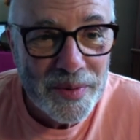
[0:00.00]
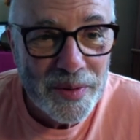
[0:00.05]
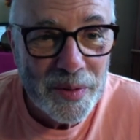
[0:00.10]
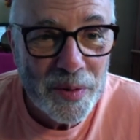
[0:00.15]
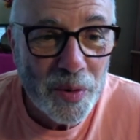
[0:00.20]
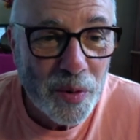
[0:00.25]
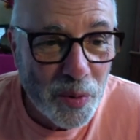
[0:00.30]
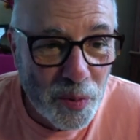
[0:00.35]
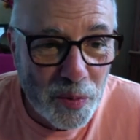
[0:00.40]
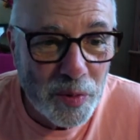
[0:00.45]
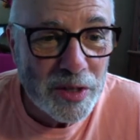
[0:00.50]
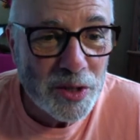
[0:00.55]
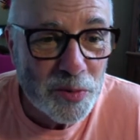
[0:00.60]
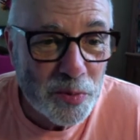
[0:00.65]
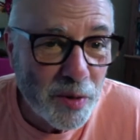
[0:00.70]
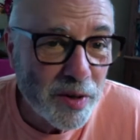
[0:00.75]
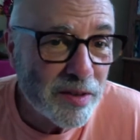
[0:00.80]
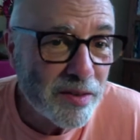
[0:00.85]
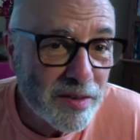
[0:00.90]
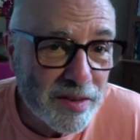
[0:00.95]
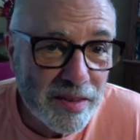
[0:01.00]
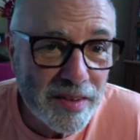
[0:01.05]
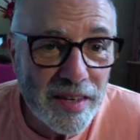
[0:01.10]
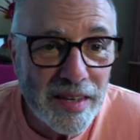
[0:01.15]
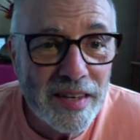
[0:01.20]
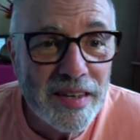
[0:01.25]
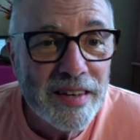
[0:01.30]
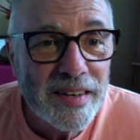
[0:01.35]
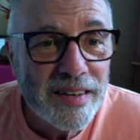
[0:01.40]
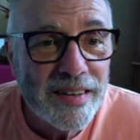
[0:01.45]
which was
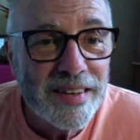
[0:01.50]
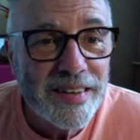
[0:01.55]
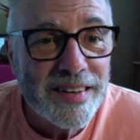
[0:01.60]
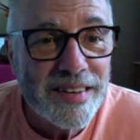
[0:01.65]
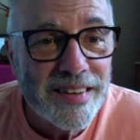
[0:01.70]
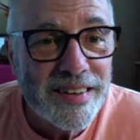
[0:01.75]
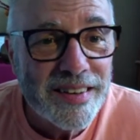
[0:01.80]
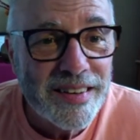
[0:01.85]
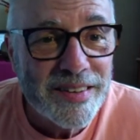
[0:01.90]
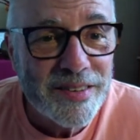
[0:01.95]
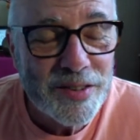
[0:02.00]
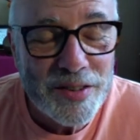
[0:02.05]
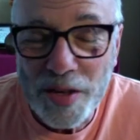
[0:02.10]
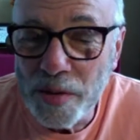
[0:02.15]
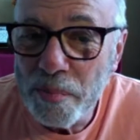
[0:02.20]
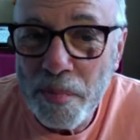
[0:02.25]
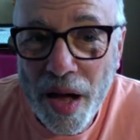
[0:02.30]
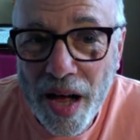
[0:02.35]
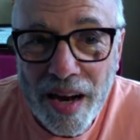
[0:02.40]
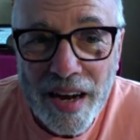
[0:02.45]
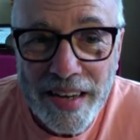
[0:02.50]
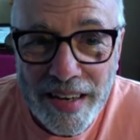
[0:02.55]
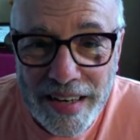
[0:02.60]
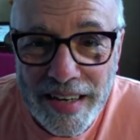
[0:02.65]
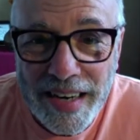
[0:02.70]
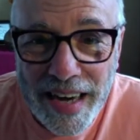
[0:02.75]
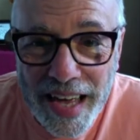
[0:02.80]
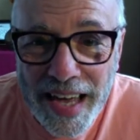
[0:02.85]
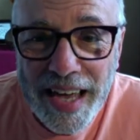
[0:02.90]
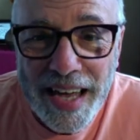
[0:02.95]
the symbolic
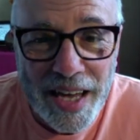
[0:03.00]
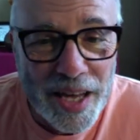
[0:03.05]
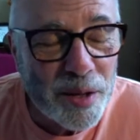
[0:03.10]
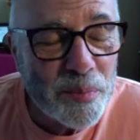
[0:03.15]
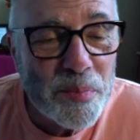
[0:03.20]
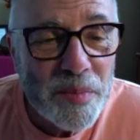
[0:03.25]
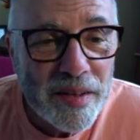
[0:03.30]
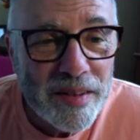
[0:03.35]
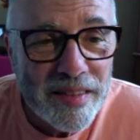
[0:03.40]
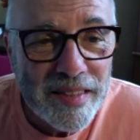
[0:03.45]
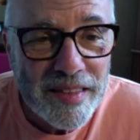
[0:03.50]
name